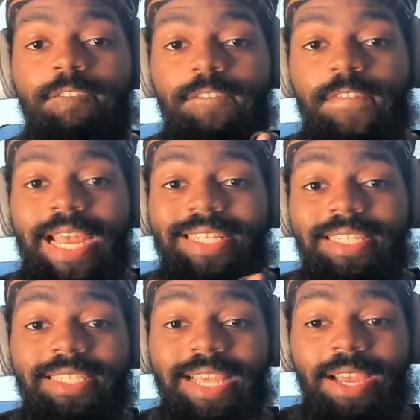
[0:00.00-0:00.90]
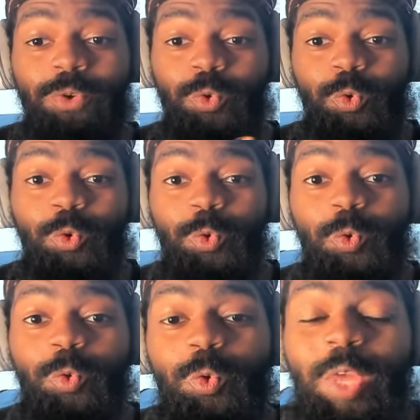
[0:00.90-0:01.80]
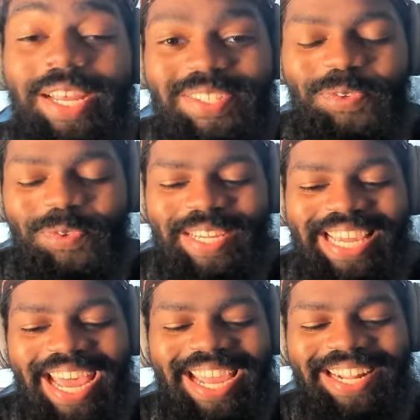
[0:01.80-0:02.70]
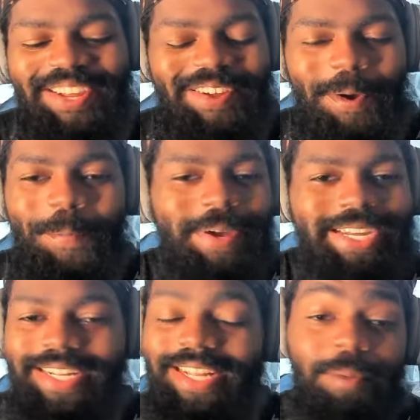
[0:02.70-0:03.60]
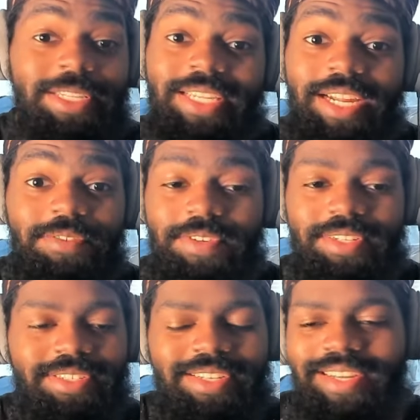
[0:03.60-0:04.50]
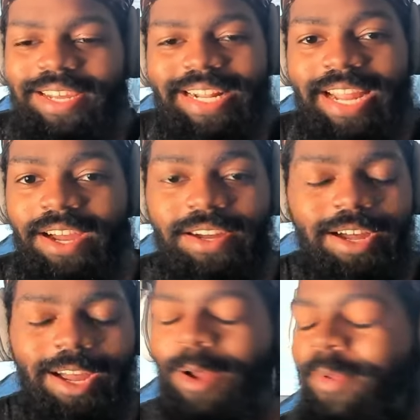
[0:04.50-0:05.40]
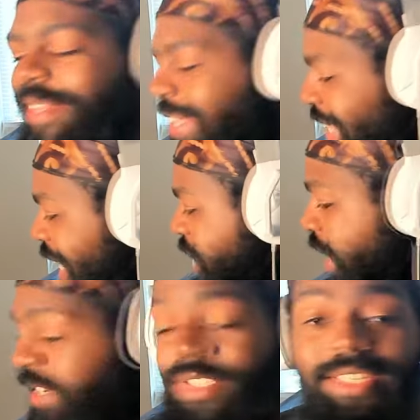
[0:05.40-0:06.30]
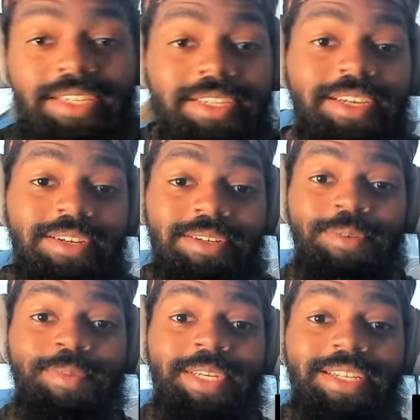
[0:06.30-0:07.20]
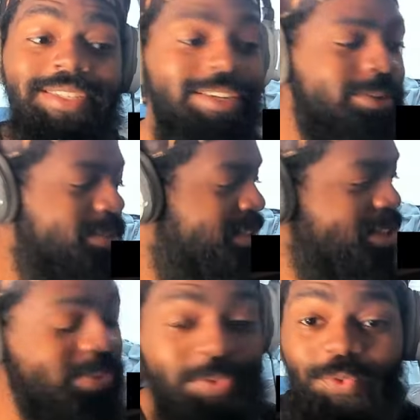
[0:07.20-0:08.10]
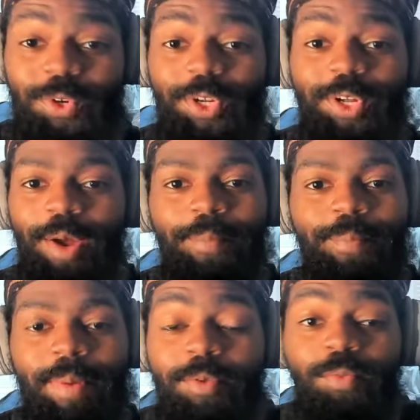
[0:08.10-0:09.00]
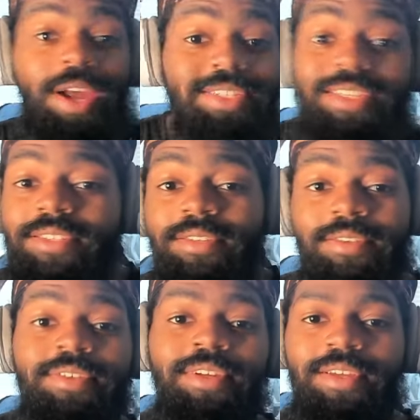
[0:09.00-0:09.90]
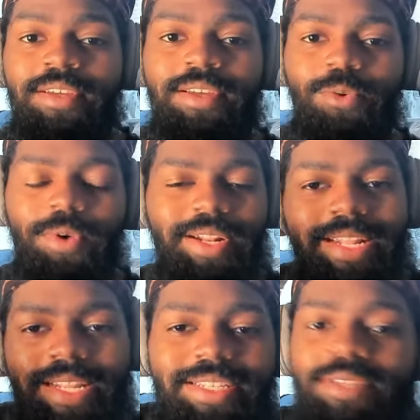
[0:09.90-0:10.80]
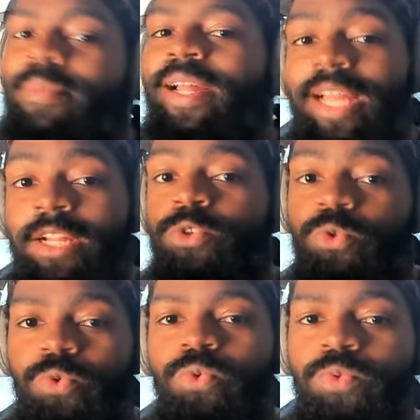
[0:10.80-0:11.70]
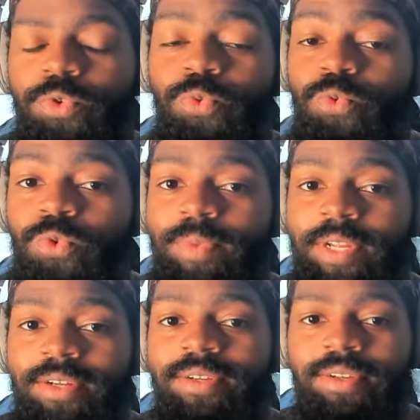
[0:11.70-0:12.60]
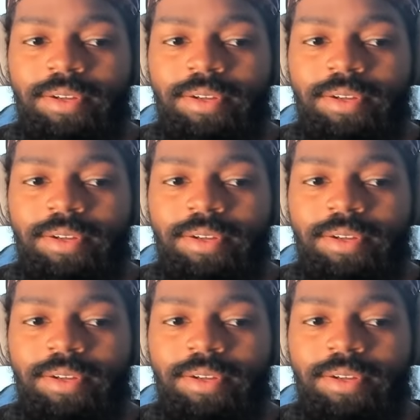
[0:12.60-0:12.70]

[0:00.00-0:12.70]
Y'all see the title. Y'all see who we got. Oh my goodness, I'm excited for this. Now, as y'all can see, there's clothes and stuff everywhere. I'm in the process of what this is my like new room now.